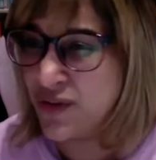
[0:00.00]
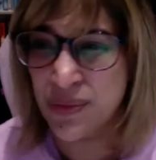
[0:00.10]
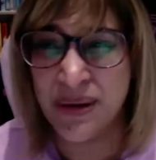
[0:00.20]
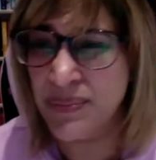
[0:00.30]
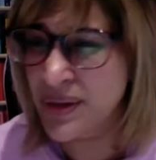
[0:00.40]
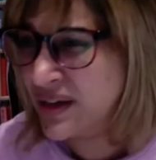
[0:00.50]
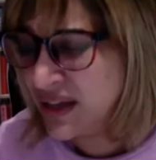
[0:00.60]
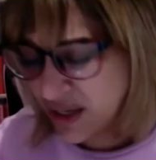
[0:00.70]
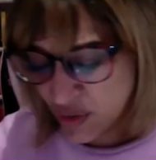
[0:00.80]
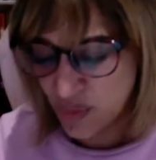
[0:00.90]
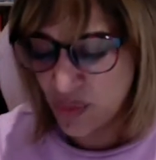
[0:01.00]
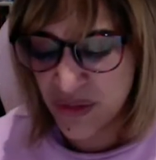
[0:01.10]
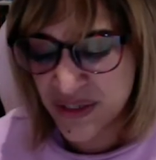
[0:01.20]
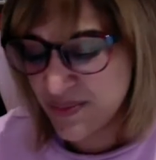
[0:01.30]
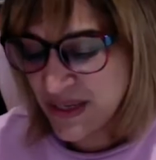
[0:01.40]
Remember, all
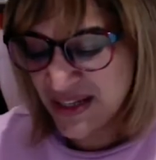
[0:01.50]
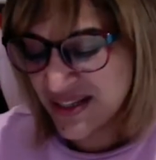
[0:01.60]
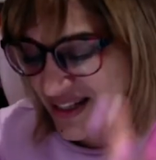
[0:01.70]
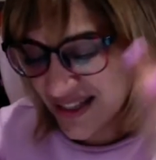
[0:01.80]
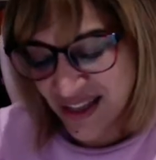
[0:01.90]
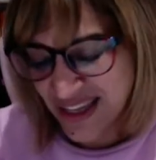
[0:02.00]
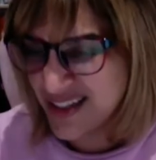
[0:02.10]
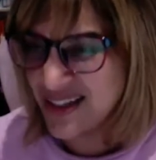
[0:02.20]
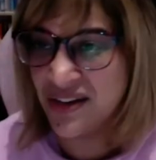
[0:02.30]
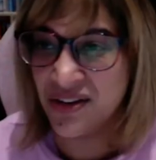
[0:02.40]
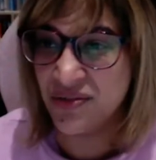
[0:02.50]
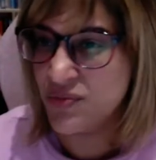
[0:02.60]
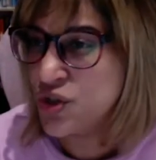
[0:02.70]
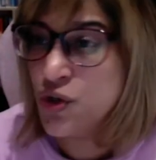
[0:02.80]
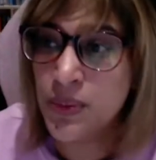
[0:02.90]
this means is like, I don't know,
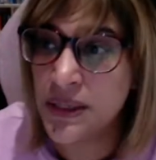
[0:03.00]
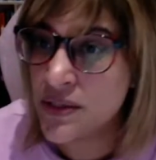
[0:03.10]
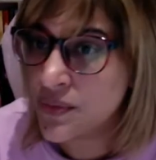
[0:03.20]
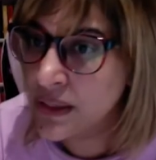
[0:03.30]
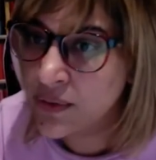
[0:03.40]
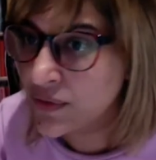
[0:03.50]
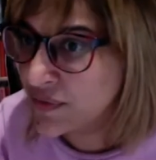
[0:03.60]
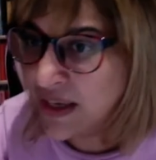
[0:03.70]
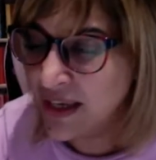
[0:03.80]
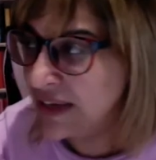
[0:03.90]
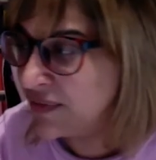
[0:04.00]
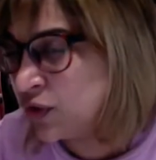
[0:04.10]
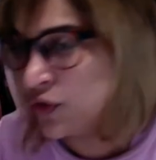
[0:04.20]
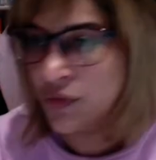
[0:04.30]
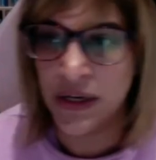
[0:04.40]
2 plus 3 equals 5. You
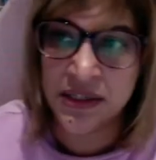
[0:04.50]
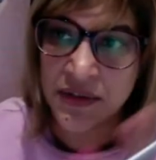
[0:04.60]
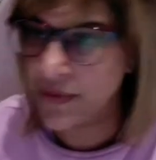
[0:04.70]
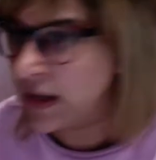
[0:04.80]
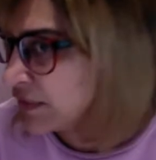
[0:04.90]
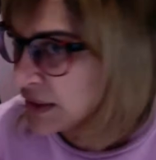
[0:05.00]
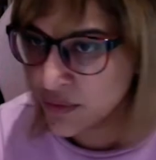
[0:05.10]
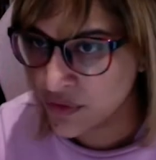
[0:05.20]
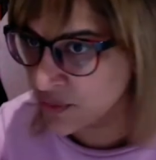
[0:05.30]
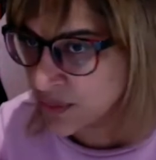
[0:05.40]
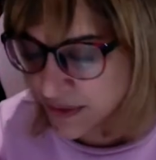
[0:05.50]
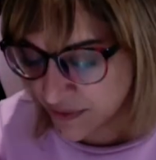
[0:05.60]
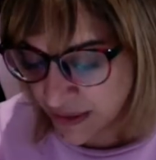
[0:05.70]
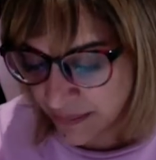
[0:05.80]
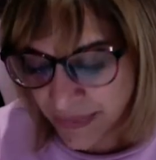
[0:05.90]
could write it as 5 equals 2 plus
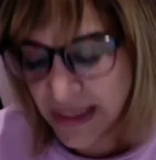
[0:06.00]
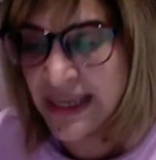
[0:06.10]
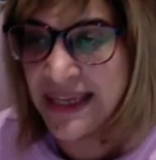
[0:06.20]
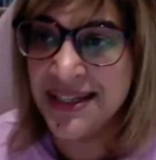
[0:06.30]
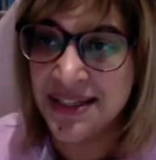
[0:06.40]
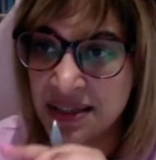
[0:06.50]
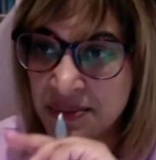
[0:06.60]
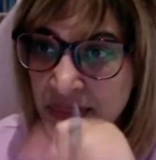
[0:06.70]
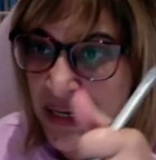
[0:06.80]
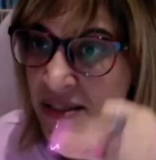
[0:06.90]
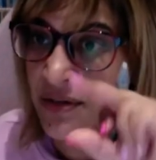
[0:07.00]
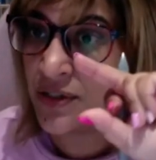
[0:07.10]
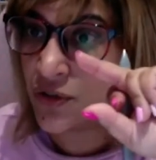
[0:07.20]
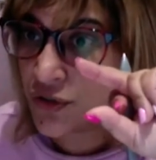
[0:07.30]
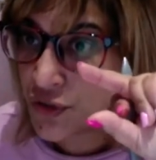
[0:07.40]
3. It doesn't matter as
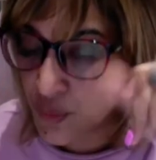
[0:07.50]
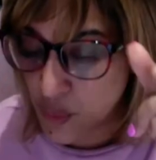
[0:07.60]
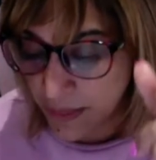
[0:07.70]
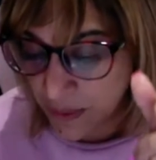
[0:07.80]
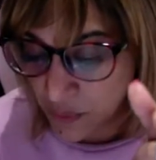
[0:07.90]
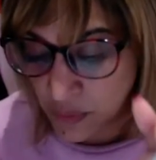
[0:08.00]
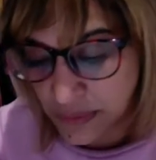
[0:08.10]
long as you swap it all.